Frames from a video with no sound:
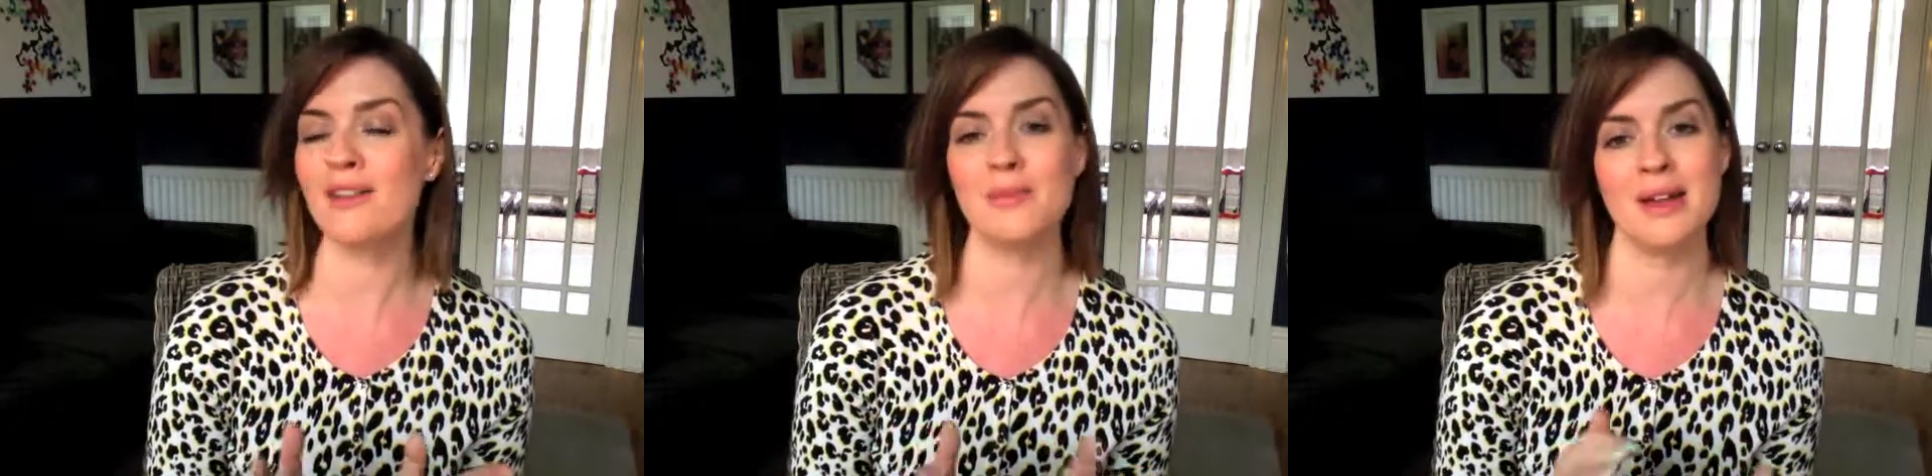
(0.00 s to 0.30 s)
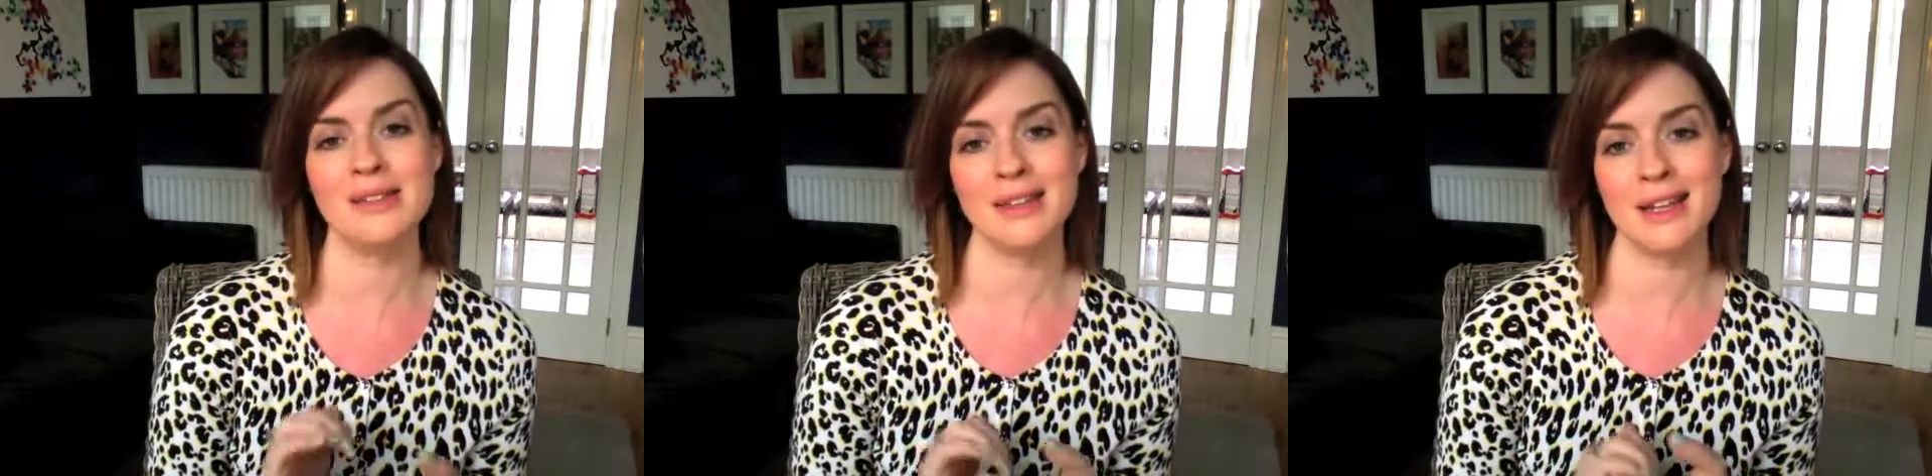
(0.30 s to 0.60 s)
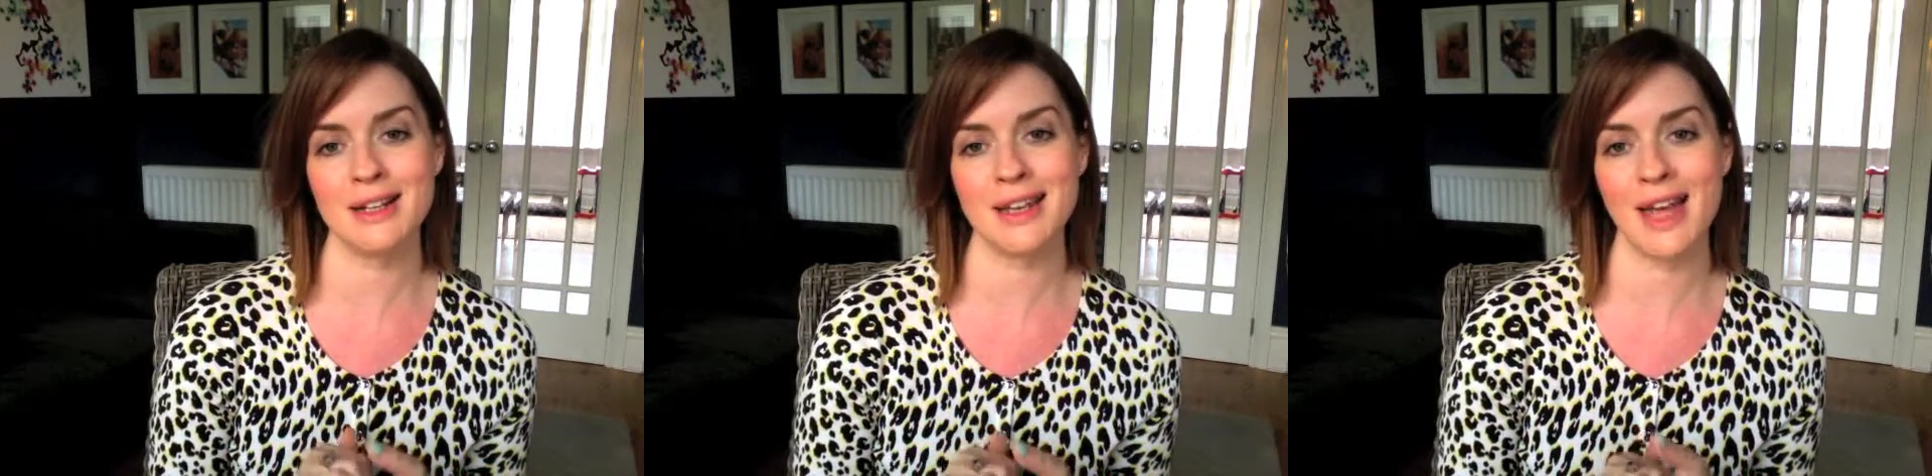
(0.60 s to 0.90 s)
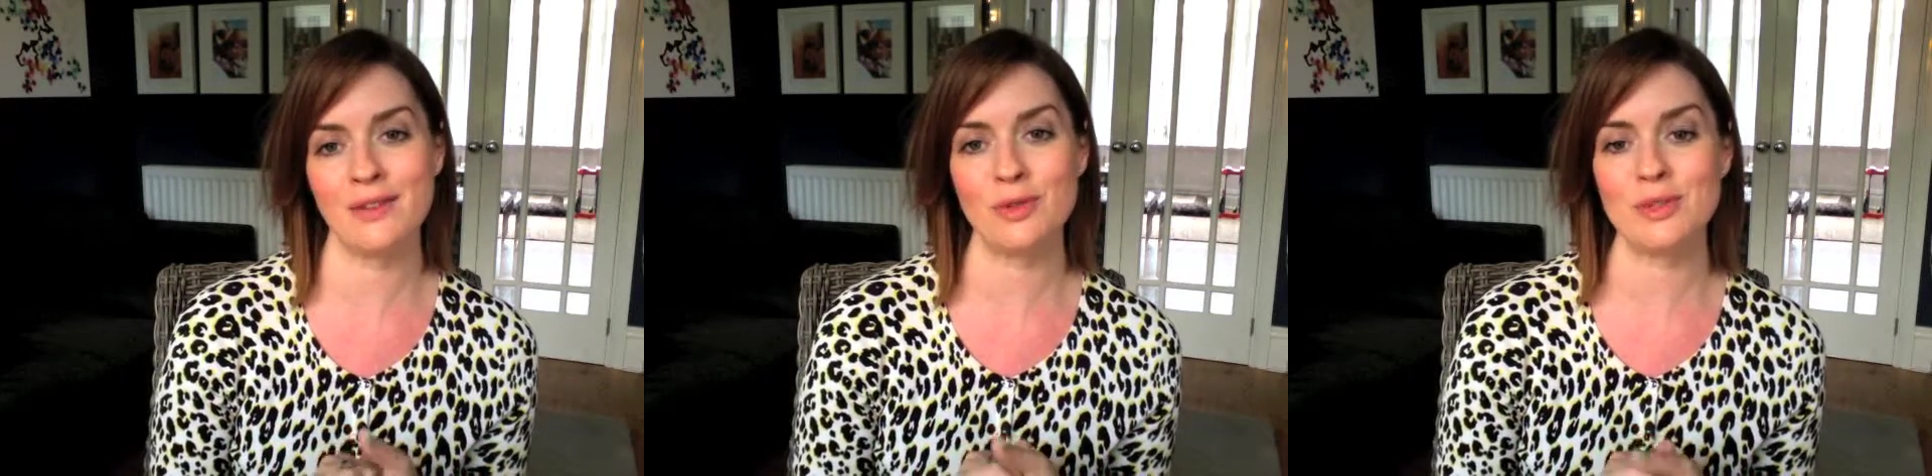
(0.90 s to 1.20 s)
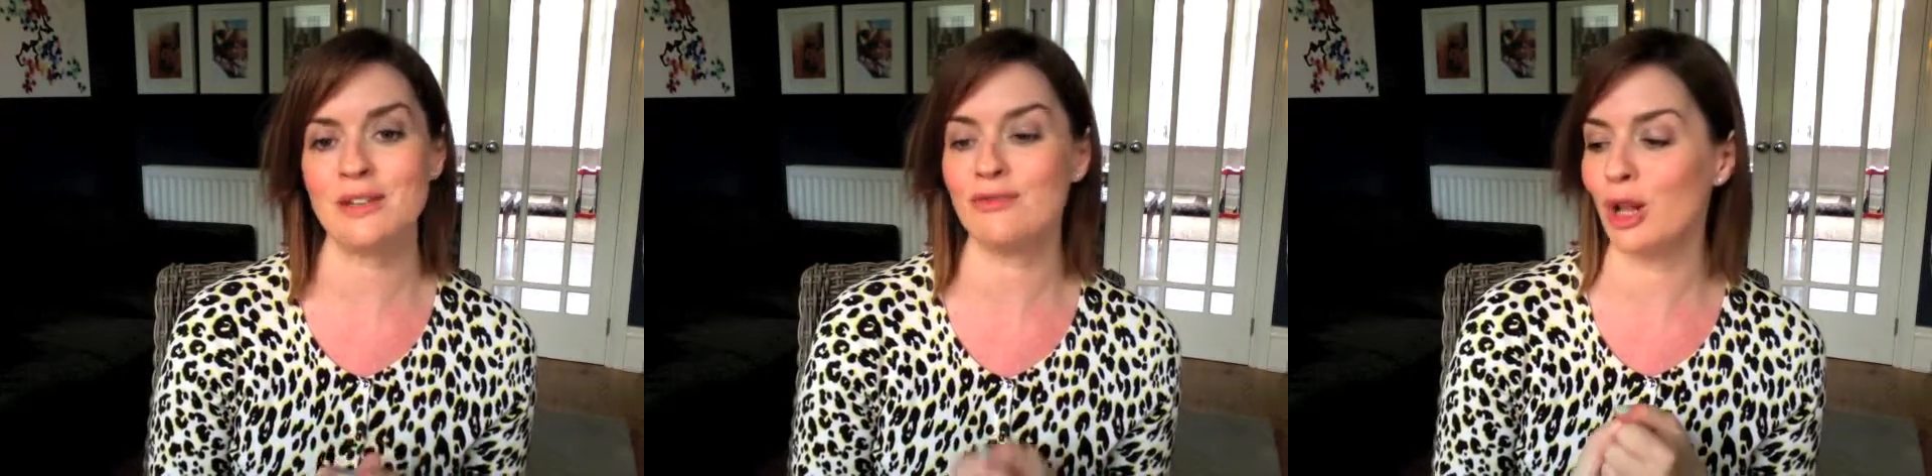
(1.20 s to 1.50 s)
of my skincare
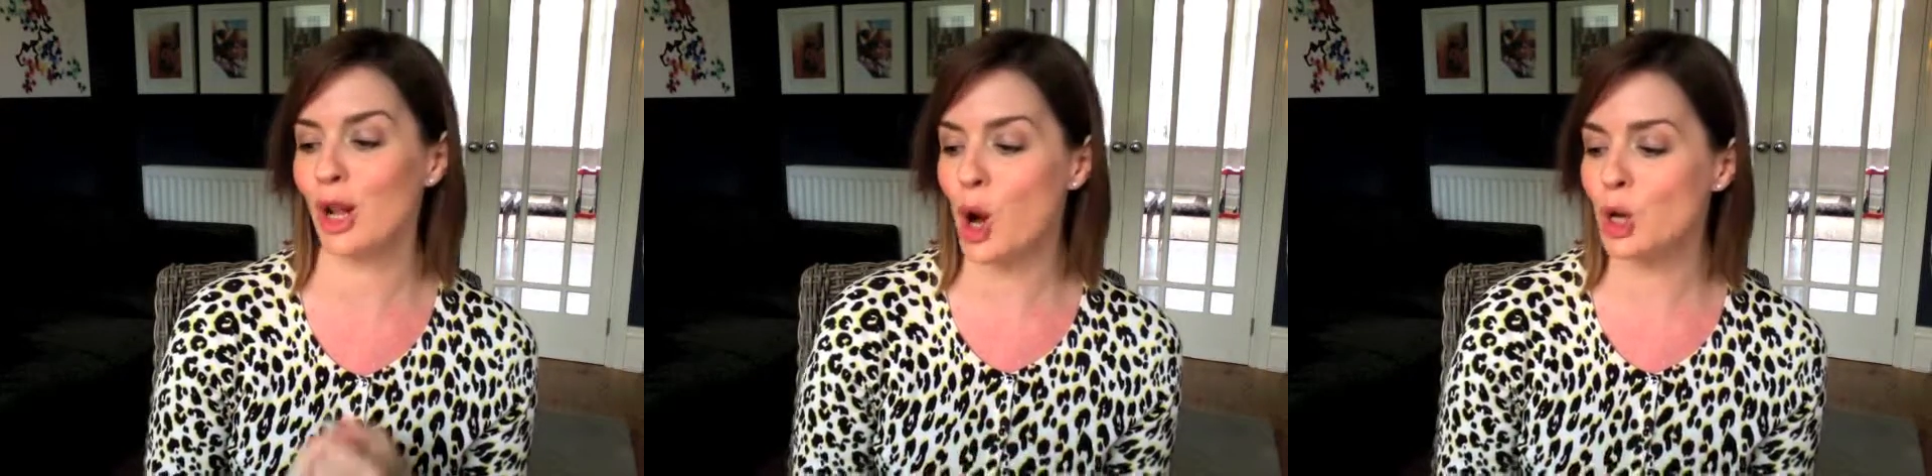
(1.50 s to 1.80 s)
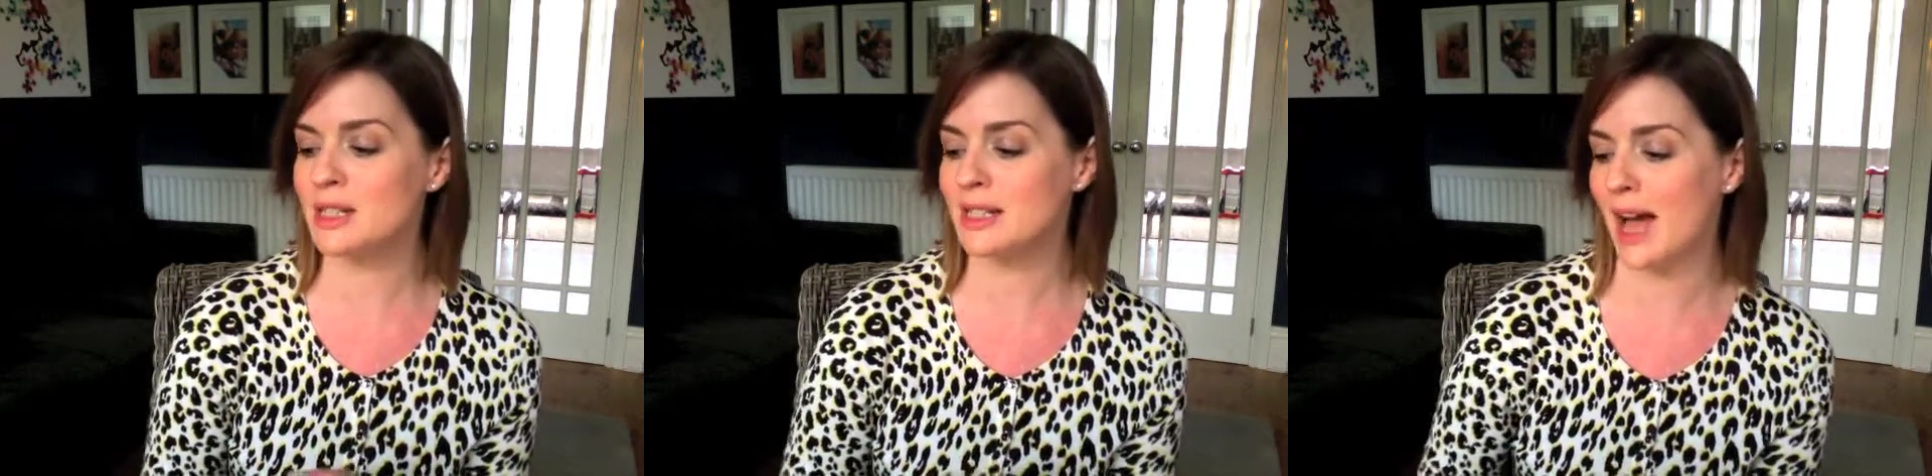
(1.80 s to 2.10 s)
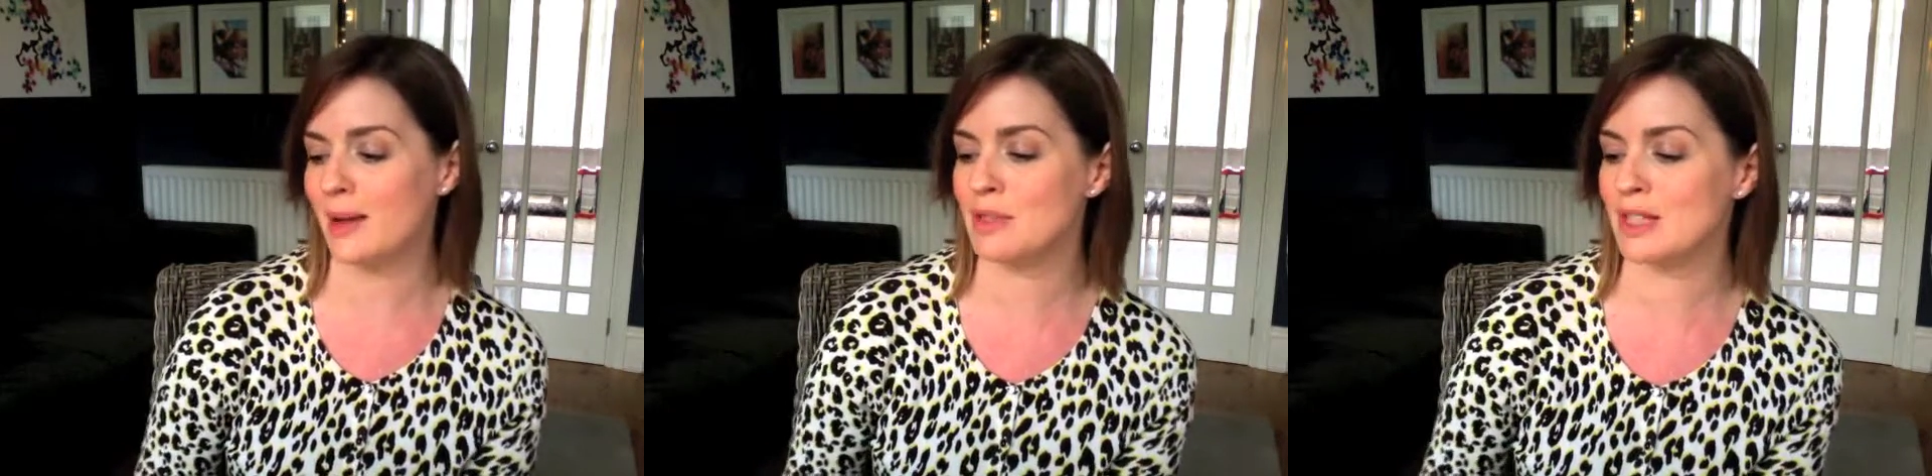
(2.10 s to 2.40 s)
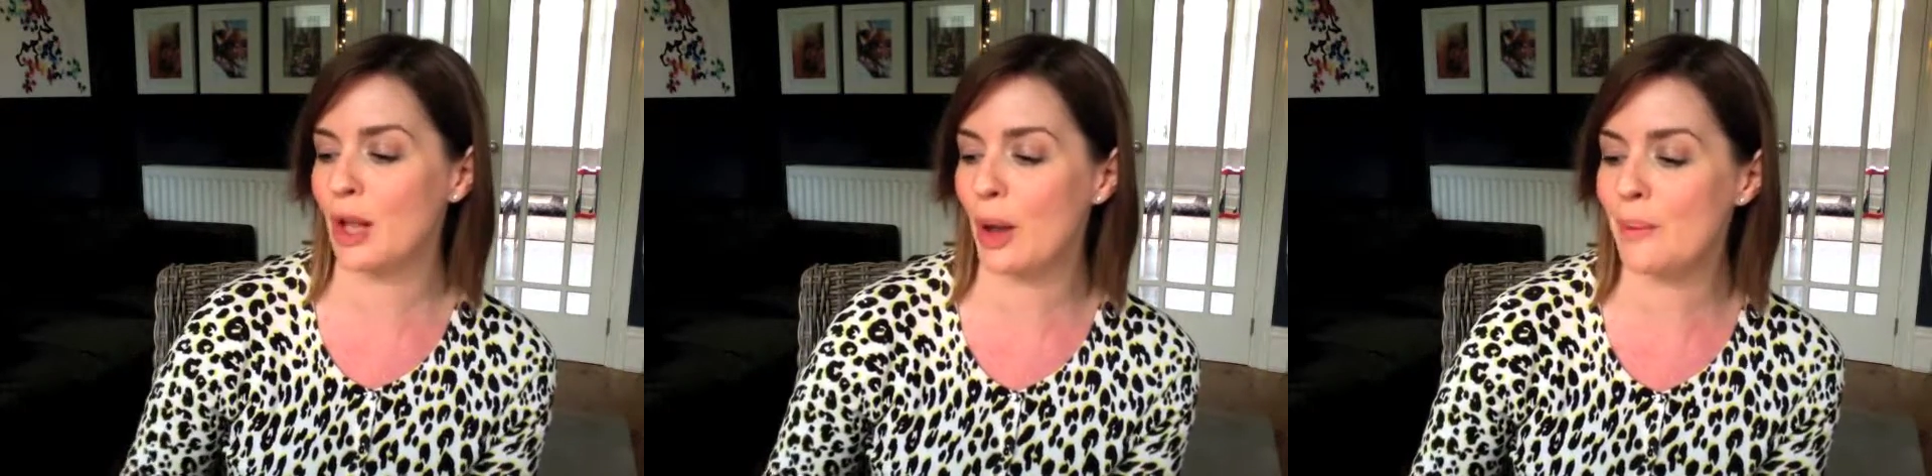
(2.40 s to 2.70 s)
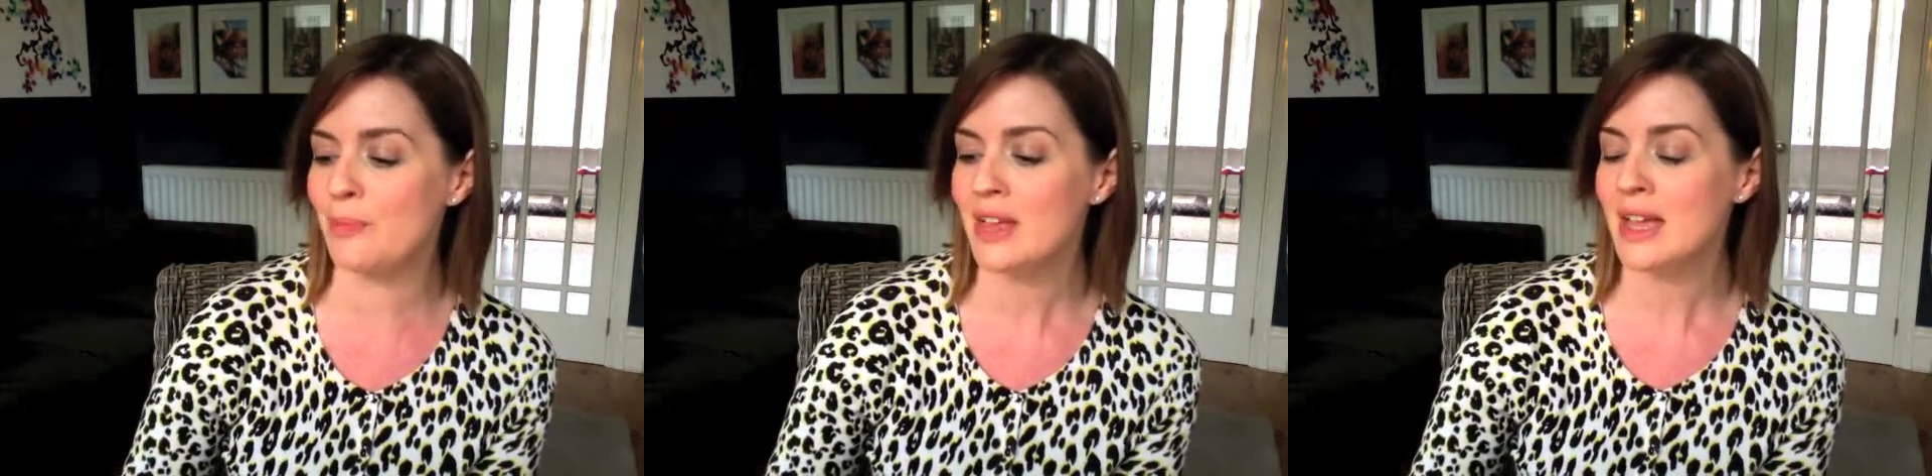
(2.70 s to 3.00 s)
routine for a long time to come.